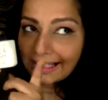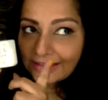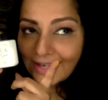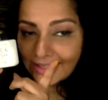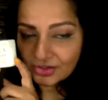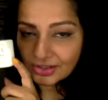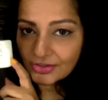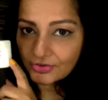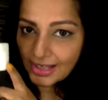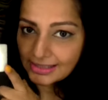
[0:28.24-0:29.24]
And I've actually
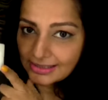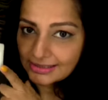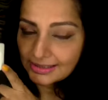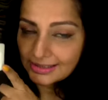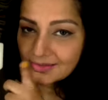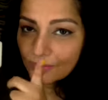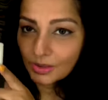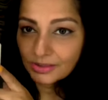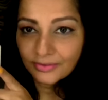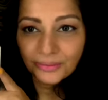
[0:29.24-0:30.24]
tried it and it's
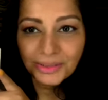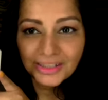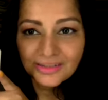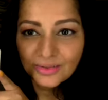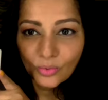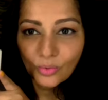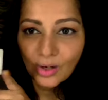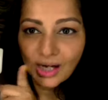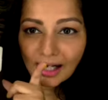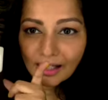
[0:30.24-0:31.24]
worked for me,
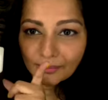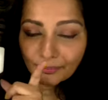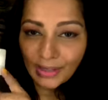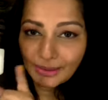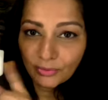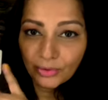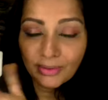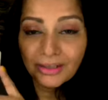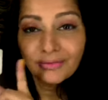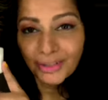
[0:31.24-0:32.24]
so I'm going to
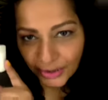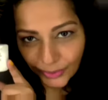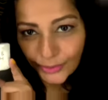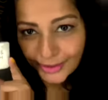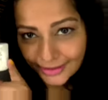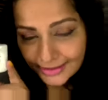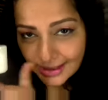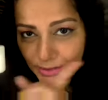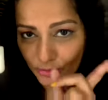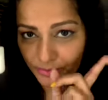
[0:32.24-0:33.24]
make a video on it
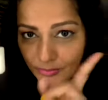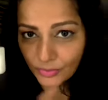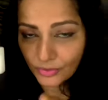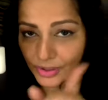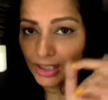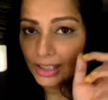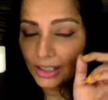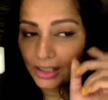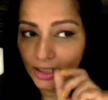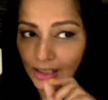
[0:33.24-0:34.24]
to be more
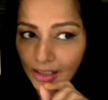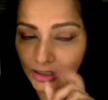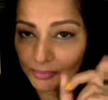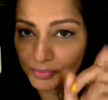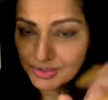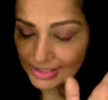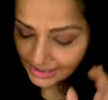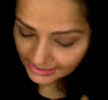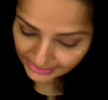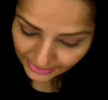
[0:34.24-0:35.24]

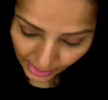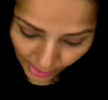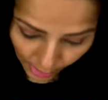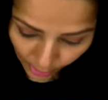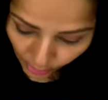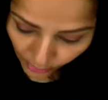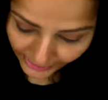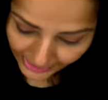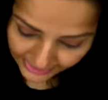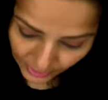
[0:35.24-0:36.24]
precise.
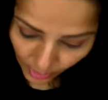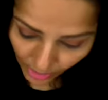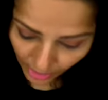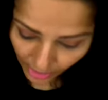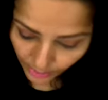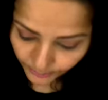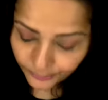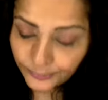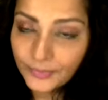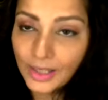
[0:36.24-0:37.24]
Okay, so
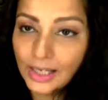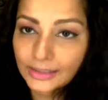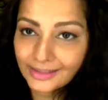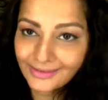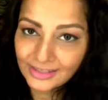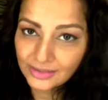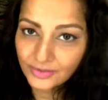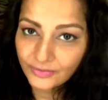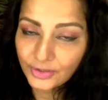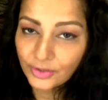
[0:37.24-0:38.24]
the rest of
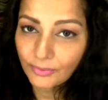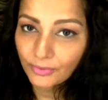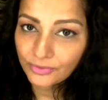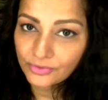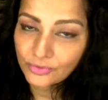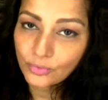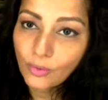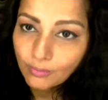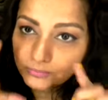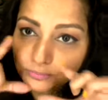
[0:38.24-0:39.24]
the video I'm going to do